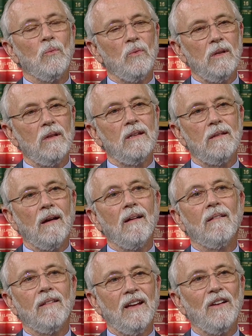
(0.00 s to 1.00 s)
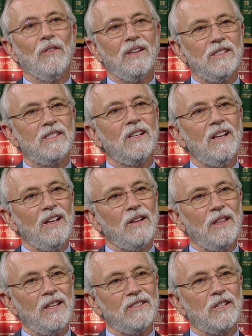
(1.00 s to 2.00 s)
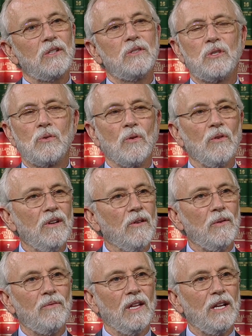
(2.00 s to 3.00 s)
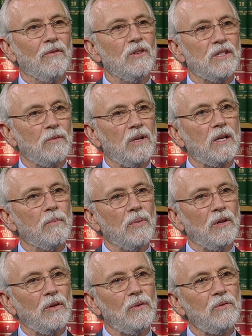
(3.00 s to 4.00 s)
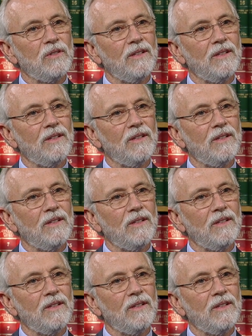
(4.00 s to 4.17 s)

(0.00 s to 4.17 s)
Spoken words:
really dial down these extraordinary flavors that we can produce.